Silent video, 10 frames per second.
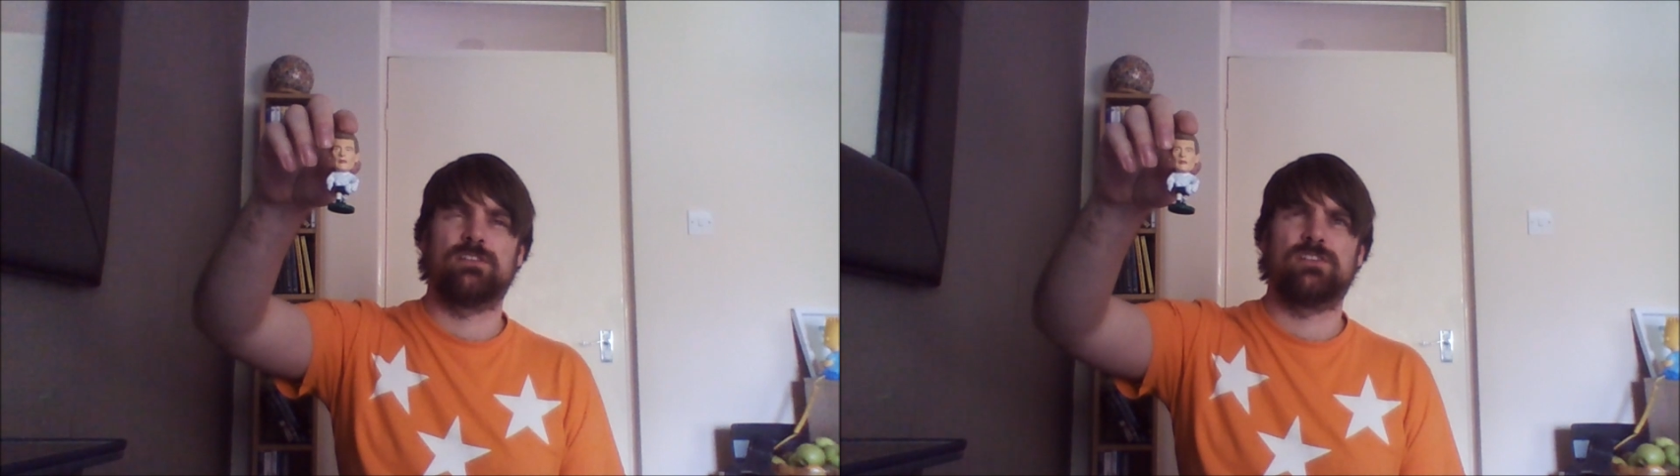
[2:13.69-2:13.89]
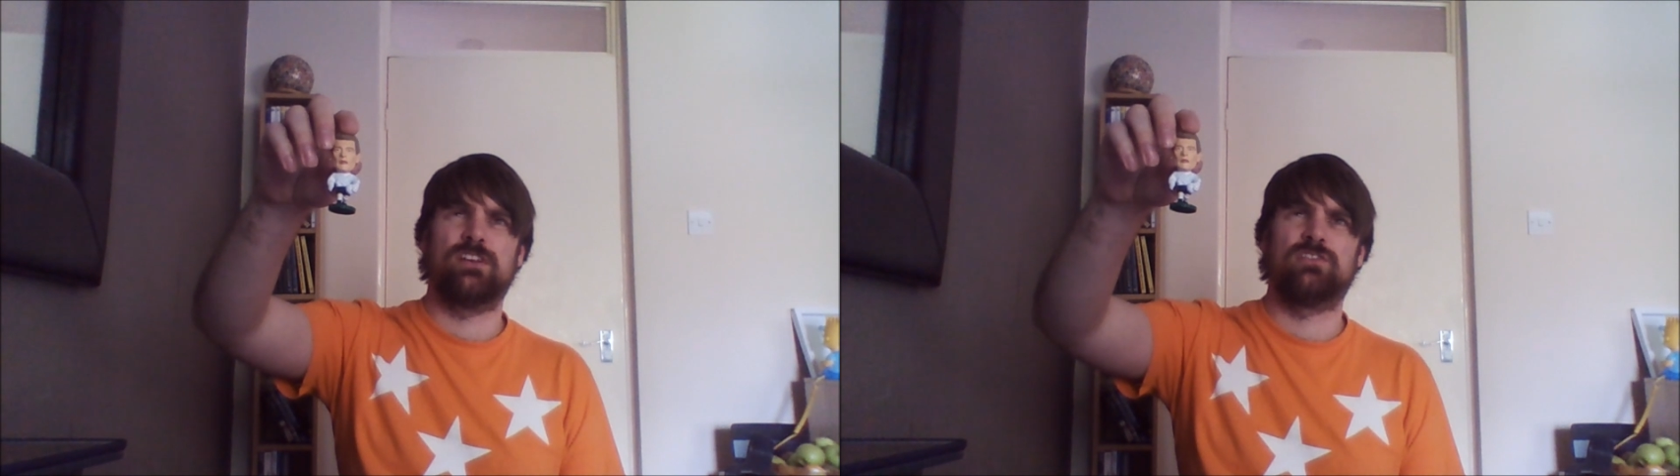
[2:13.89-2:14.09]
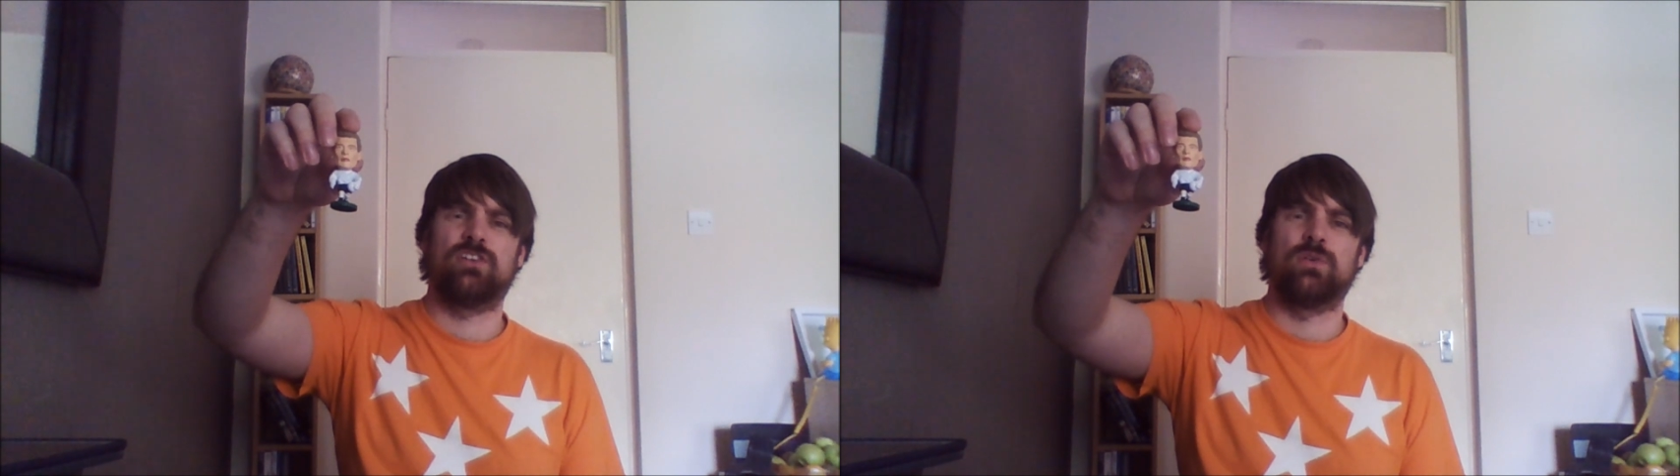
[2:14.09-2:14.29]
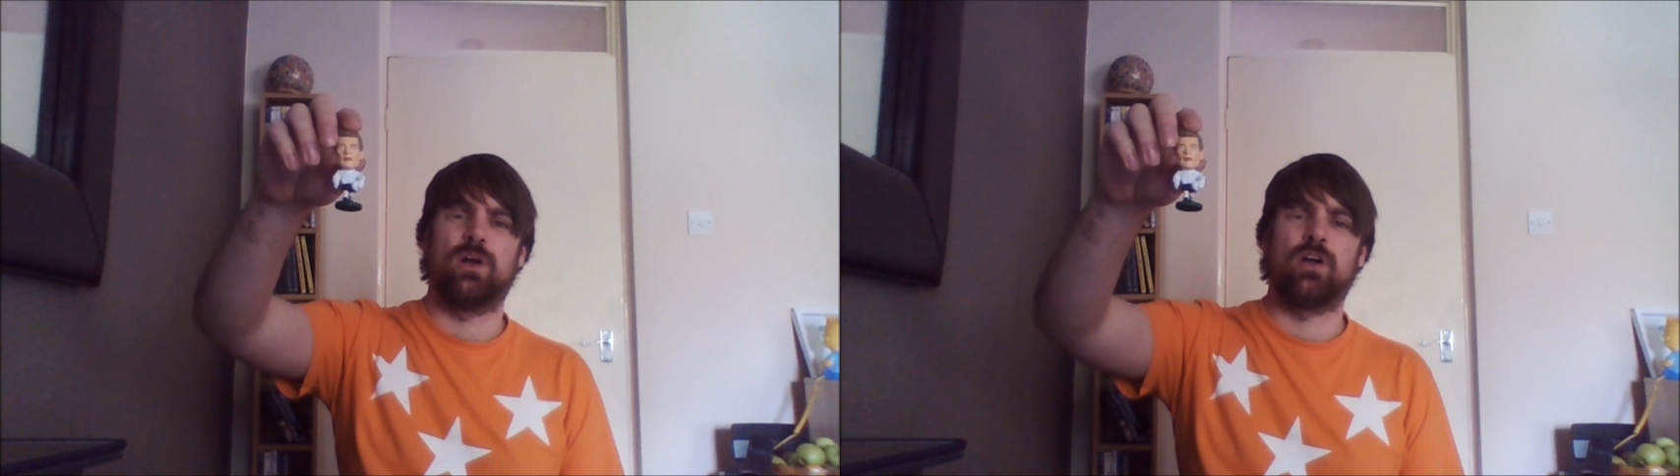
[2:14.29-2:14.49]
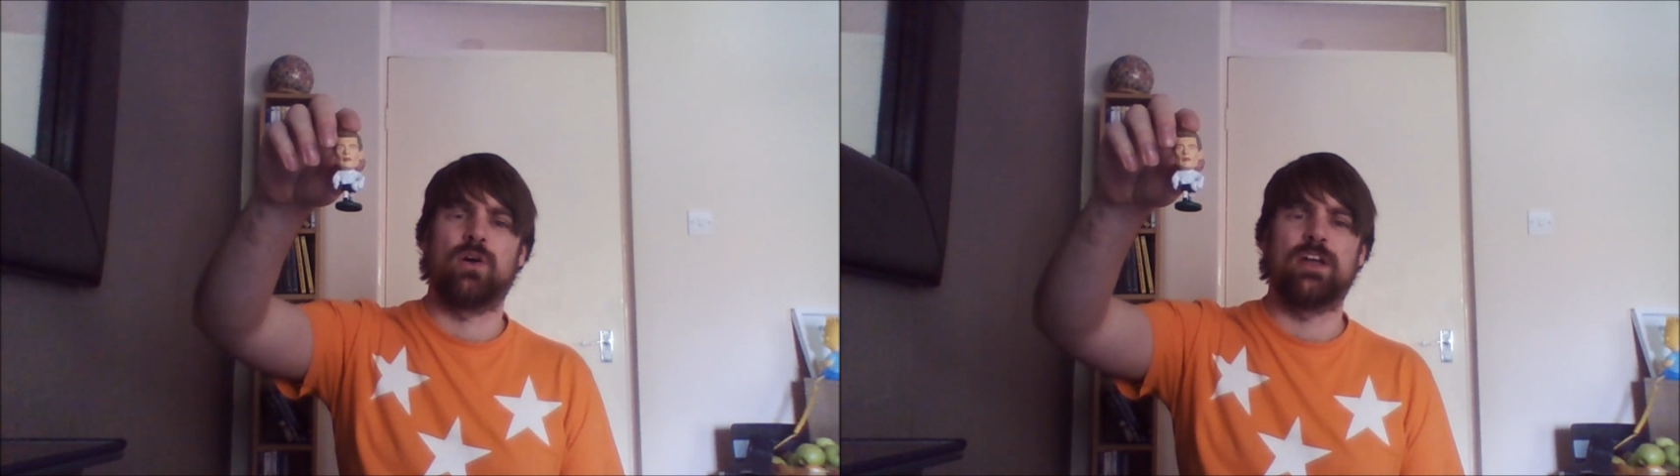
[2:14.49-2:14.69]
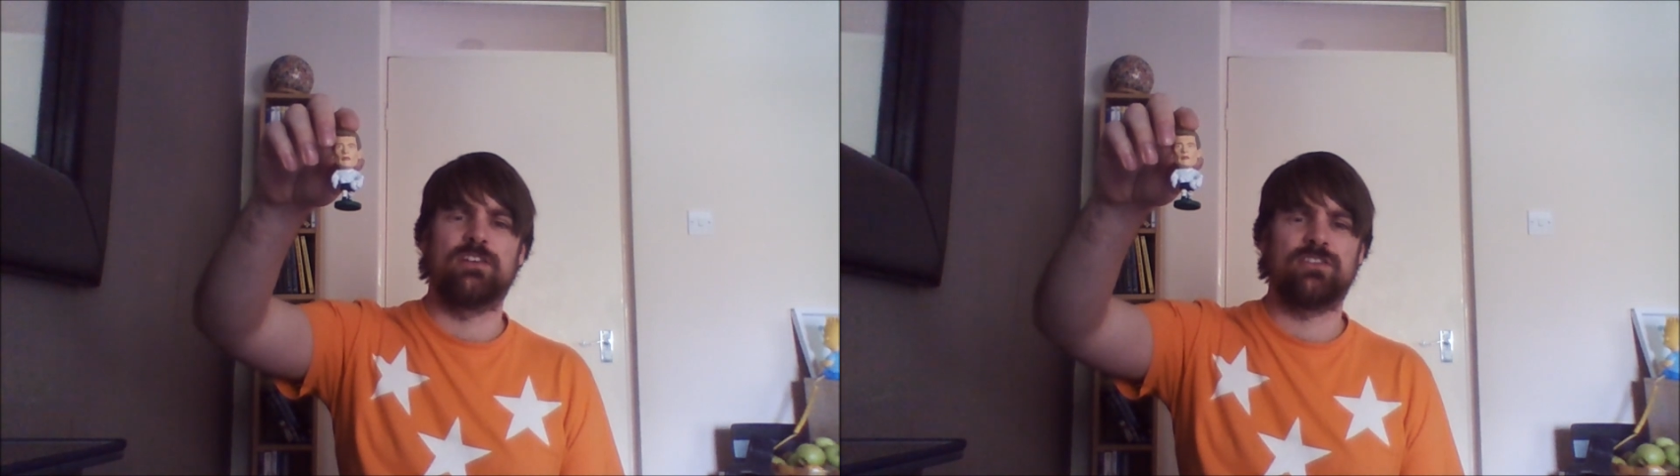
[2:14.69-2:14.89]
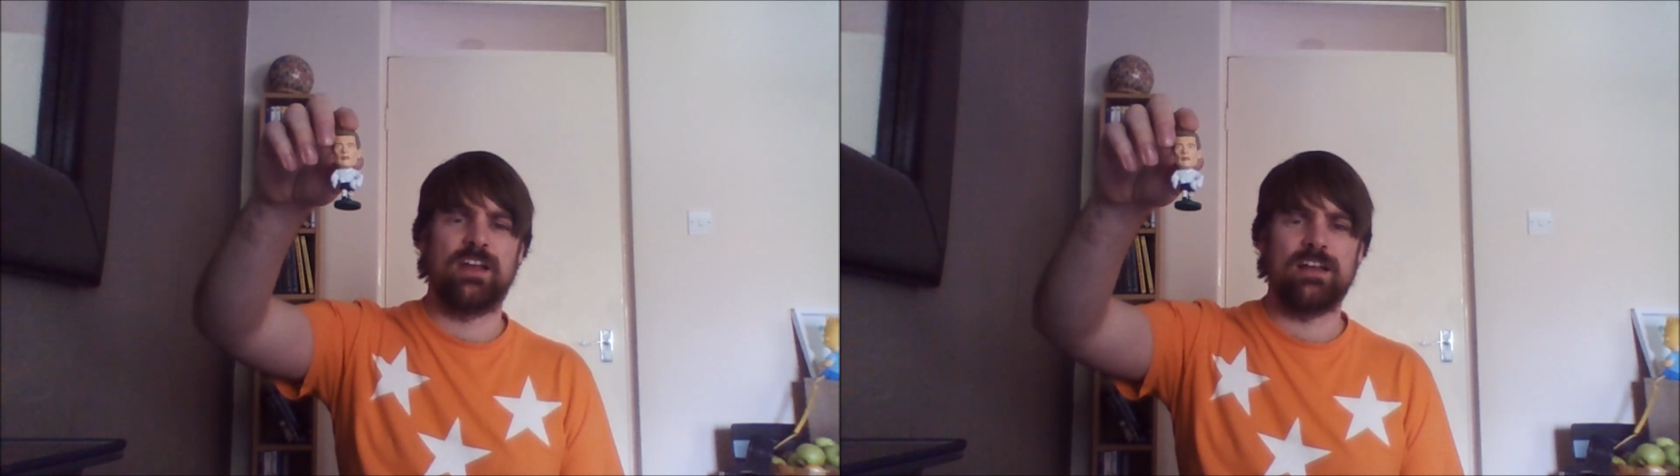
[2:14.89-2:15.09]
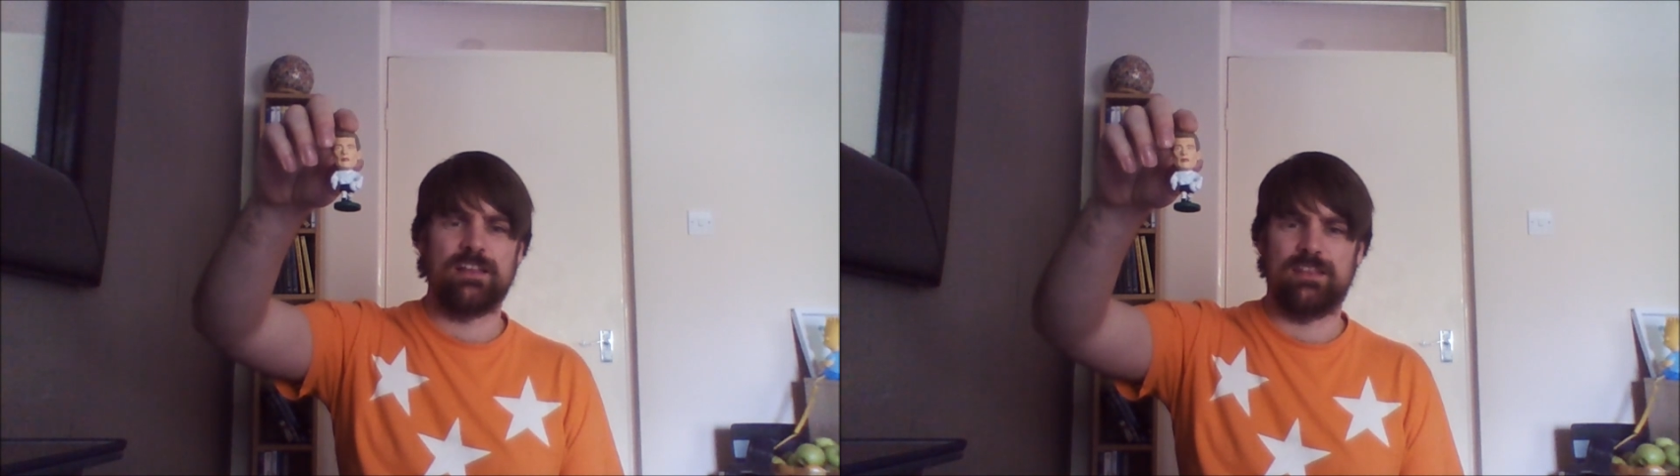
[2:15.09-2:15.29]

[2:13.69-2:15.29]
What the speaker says: Sergio Goyachea,